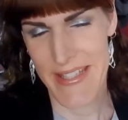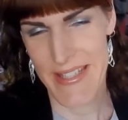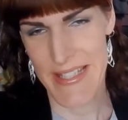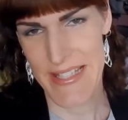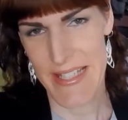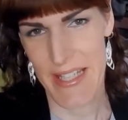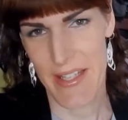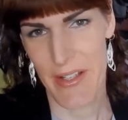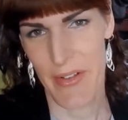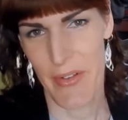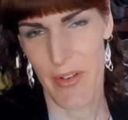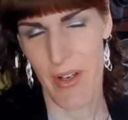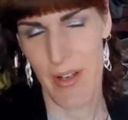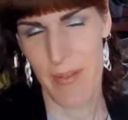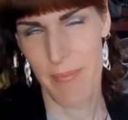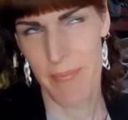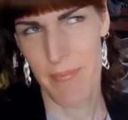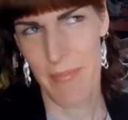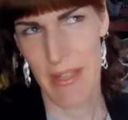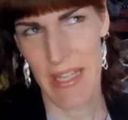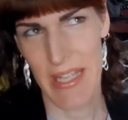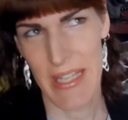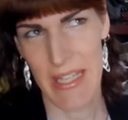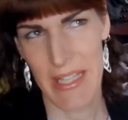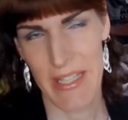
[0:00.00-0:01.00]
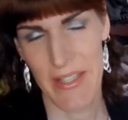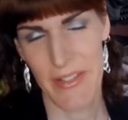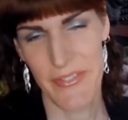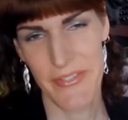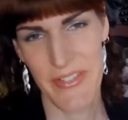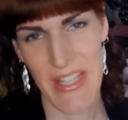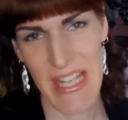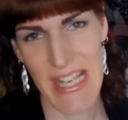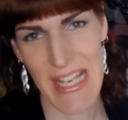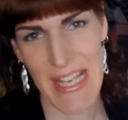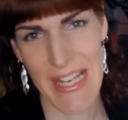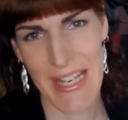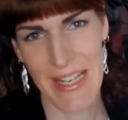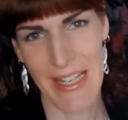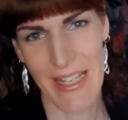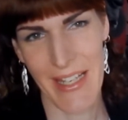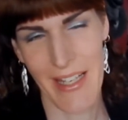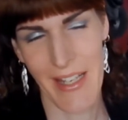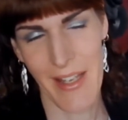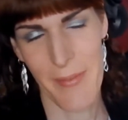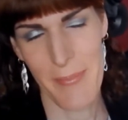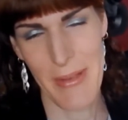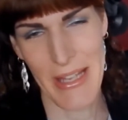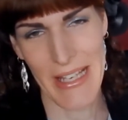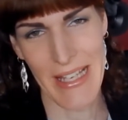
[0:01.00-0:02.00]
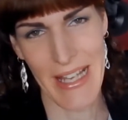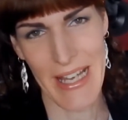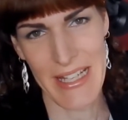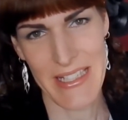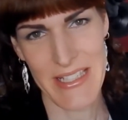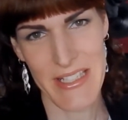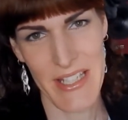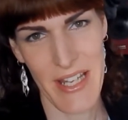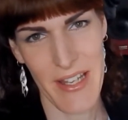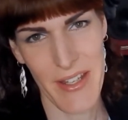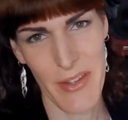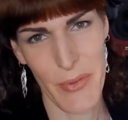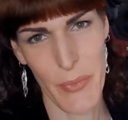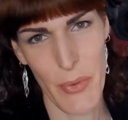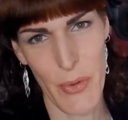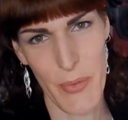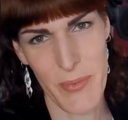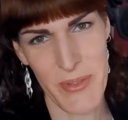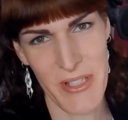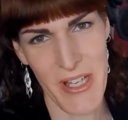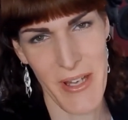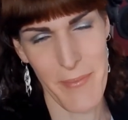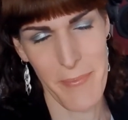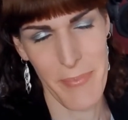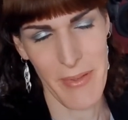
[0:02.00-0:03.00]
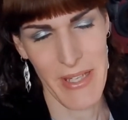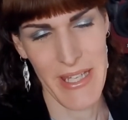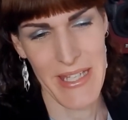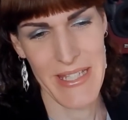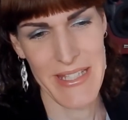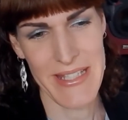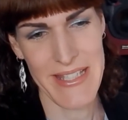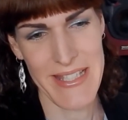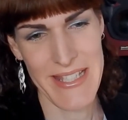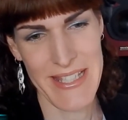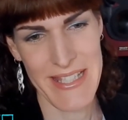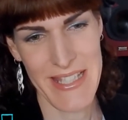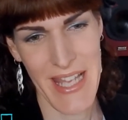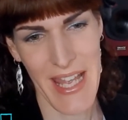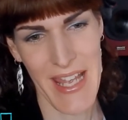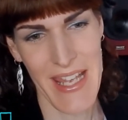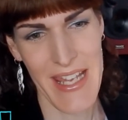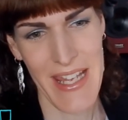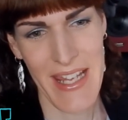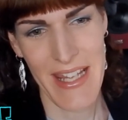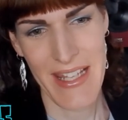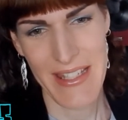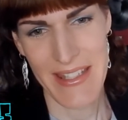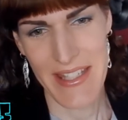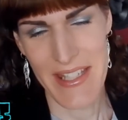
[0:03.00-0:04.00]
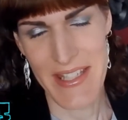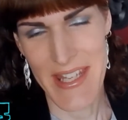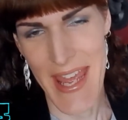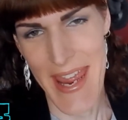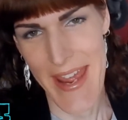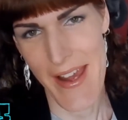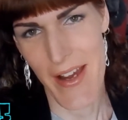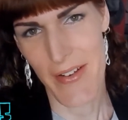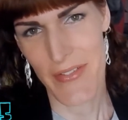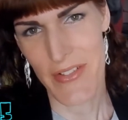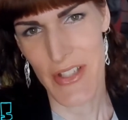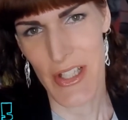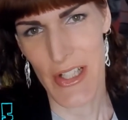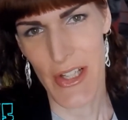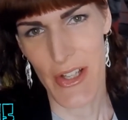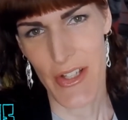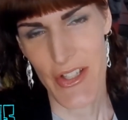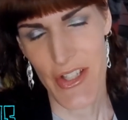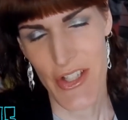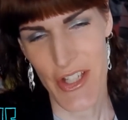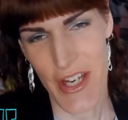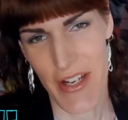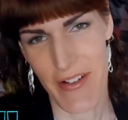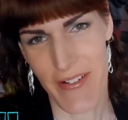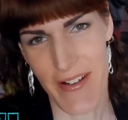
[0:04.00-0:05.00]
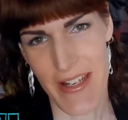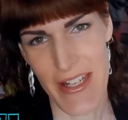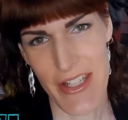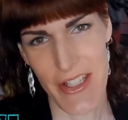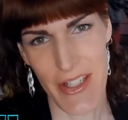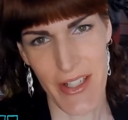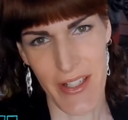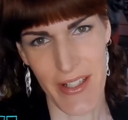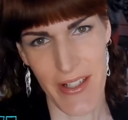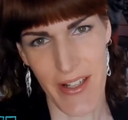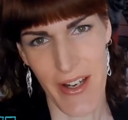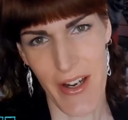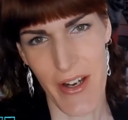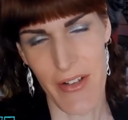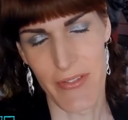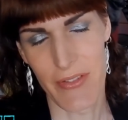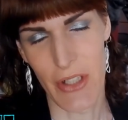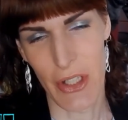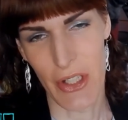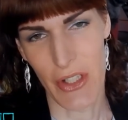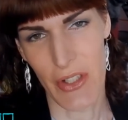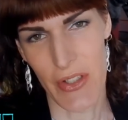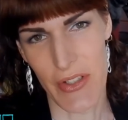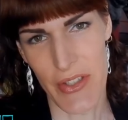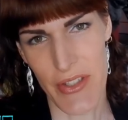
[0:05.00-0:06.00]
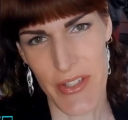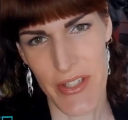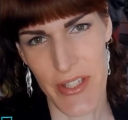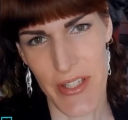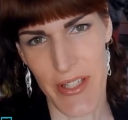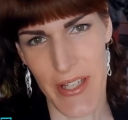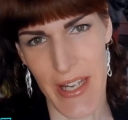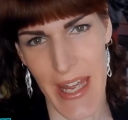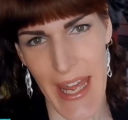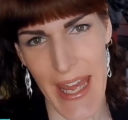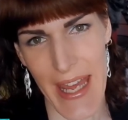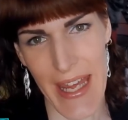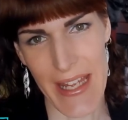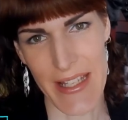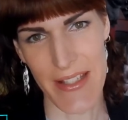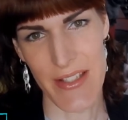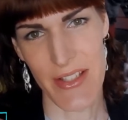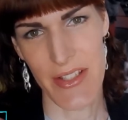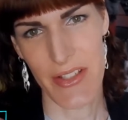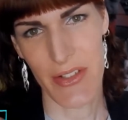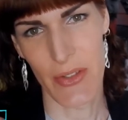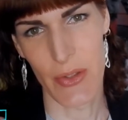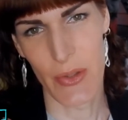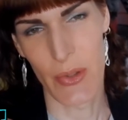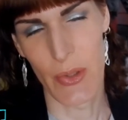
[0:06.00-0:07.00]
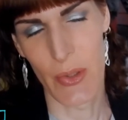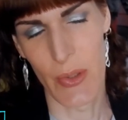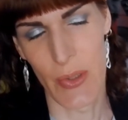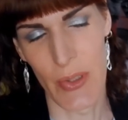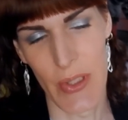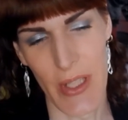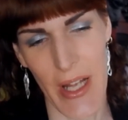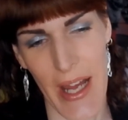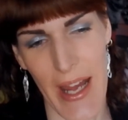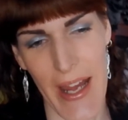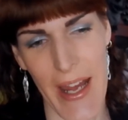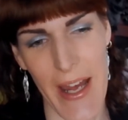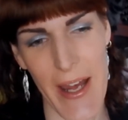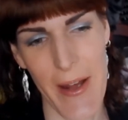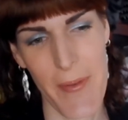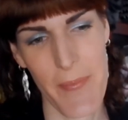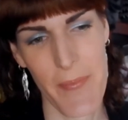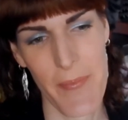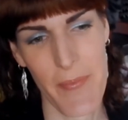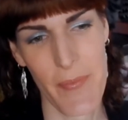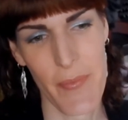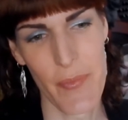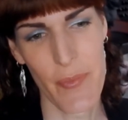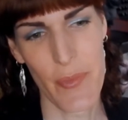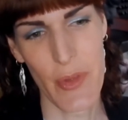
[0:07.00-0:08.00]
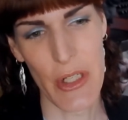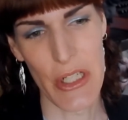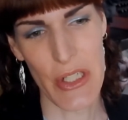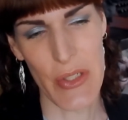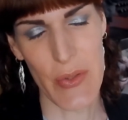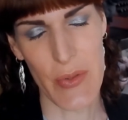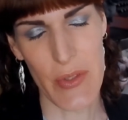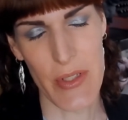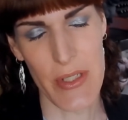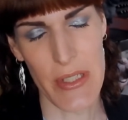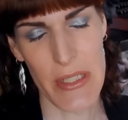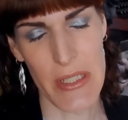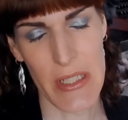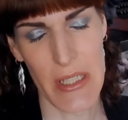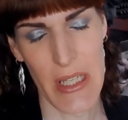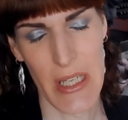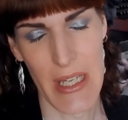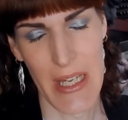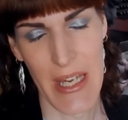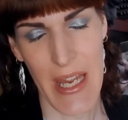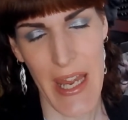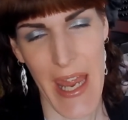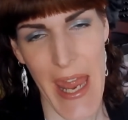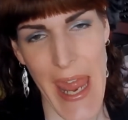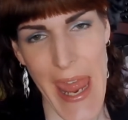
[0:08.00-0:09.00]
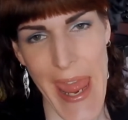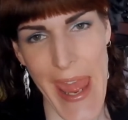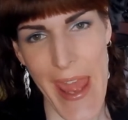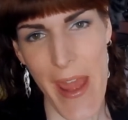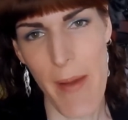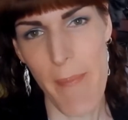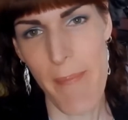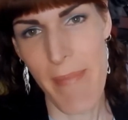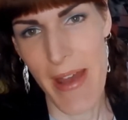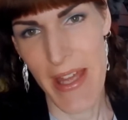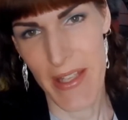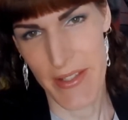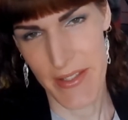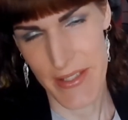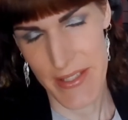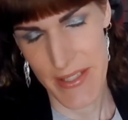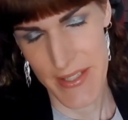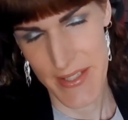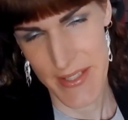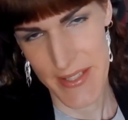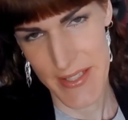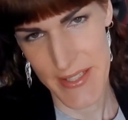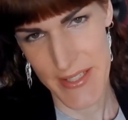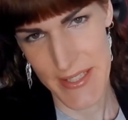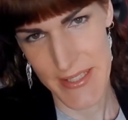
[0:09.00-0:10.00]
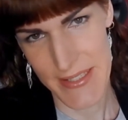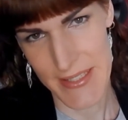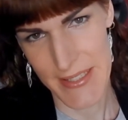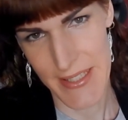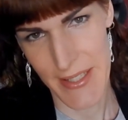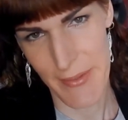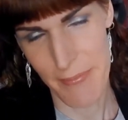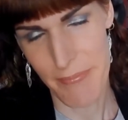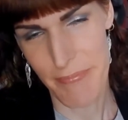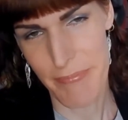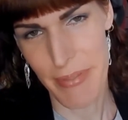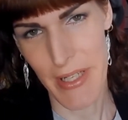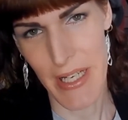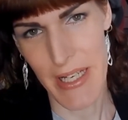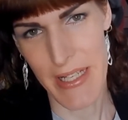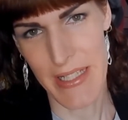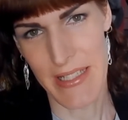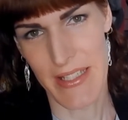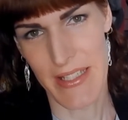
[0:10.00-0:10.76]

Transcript: so I'm here feeling a bit like death warmed up. It's the day after Lost Generation, our rock concert at school, which was immense but